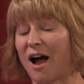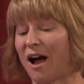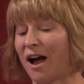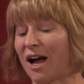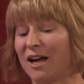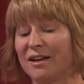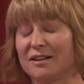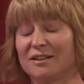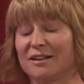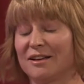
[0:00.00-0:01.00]

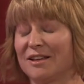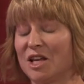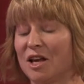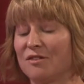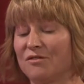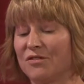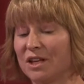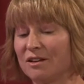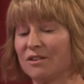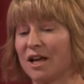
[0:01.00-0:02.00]
I
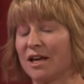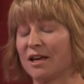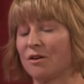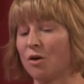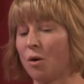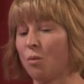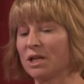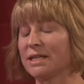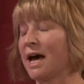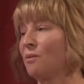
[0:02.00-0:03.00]
feel like what's
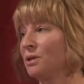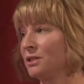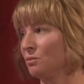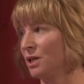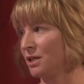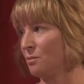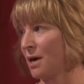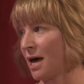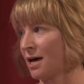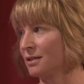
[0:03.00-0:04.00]
happened to me in the
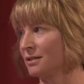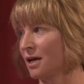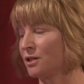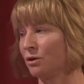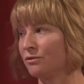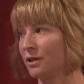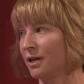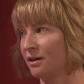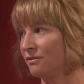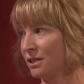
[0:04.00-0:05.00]
past, I don't feel
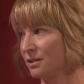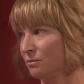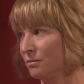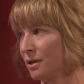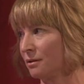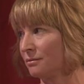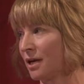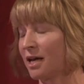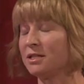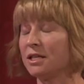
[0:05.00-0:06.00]
like a victim.
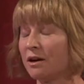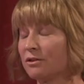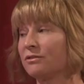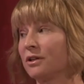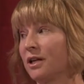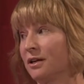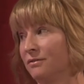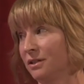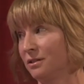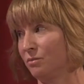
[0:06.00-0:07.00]
I never feel like a
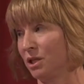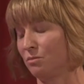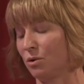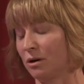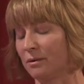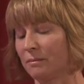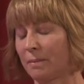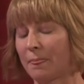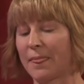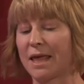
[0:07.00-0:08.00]
victim anymore.
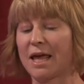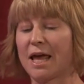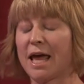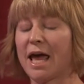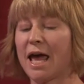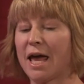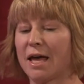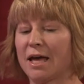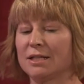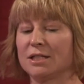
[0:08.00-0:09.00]

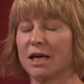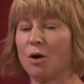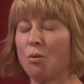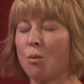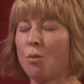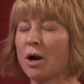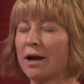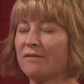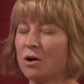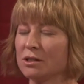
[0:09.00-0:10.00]
And what
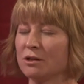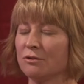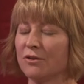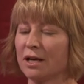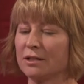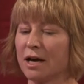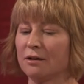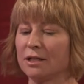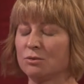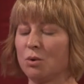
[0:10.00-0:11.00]
I've also found out
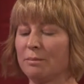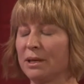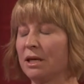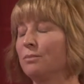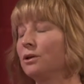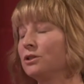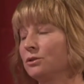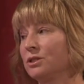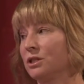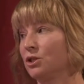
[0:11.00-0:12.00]
is what people do
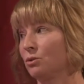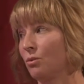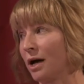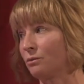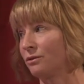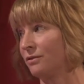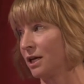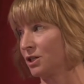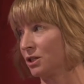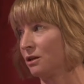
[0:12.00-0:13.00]
is a direct
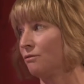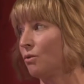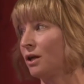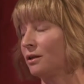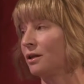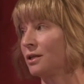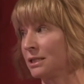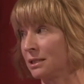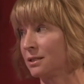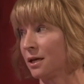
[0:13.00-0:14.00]
reflection of what's
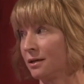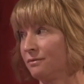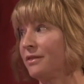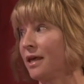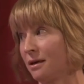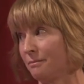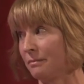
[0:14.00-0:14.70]
inside of them